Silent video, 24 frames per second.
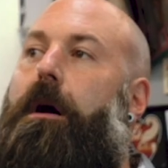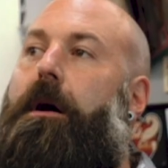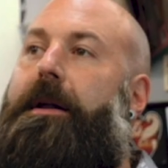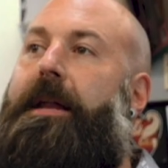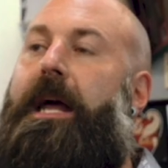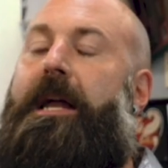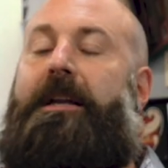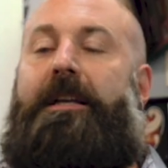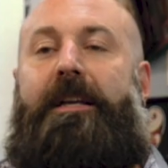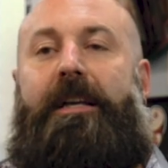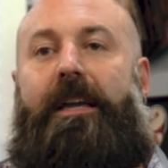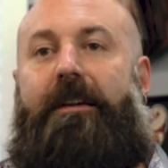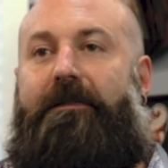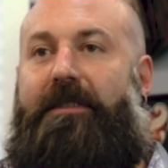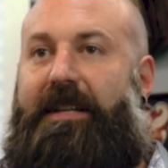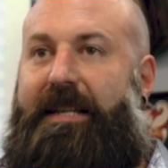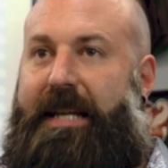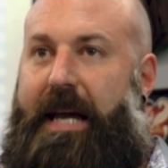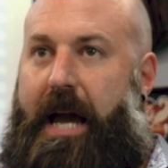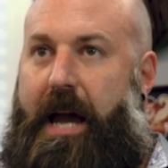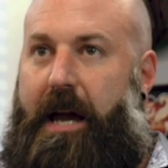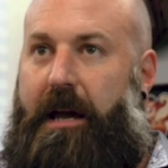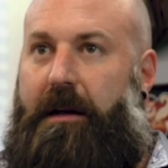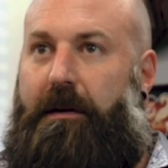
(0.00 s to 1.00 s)
On any given
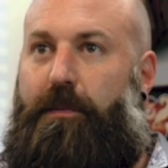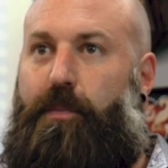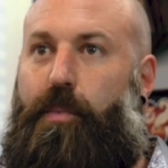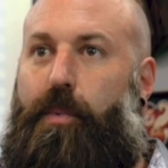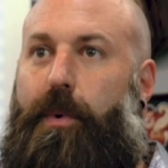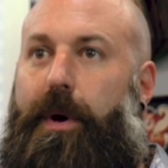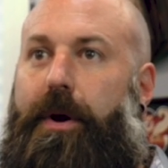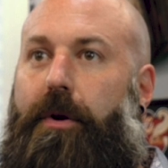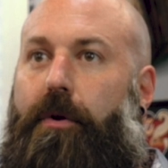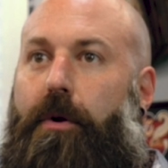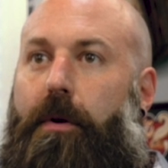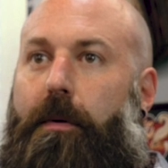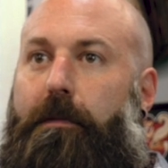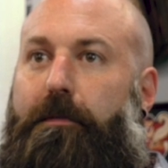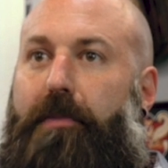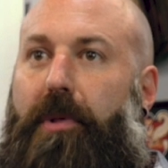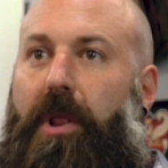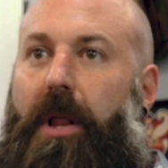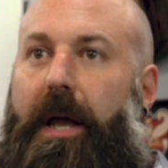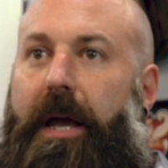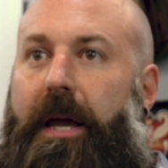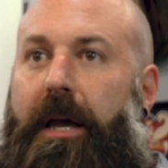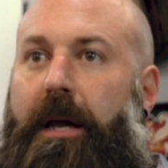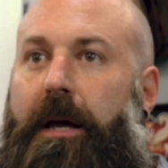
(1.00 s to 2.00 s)
day, we're
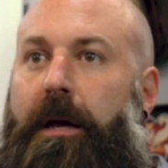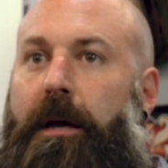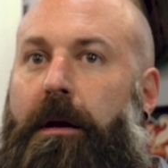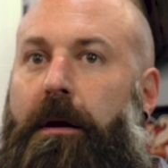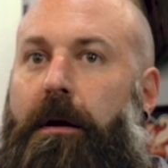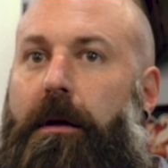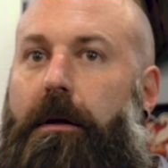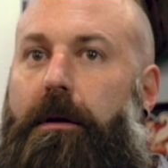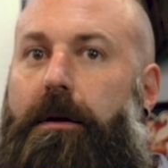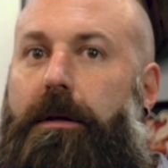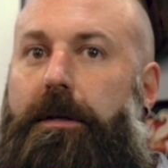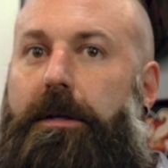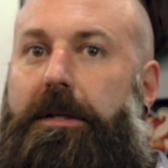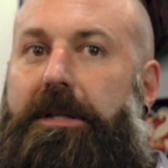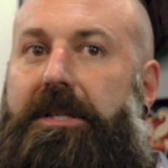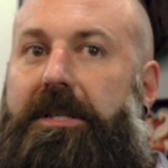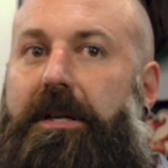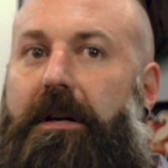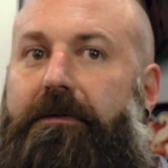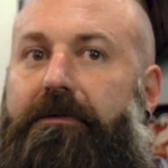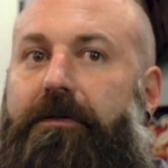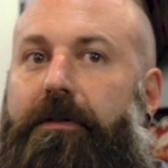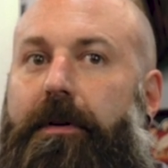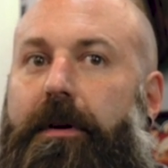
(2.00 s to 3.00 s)
playing
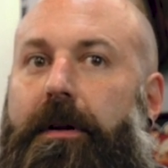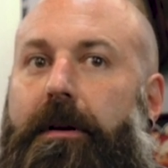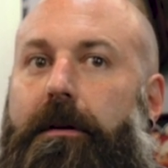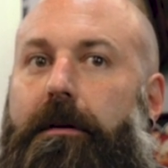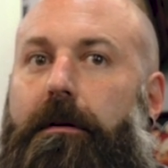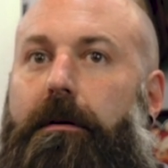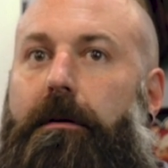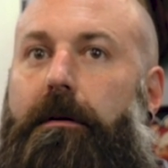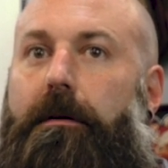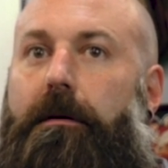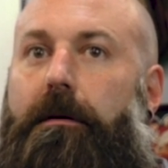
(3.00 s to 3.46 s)
different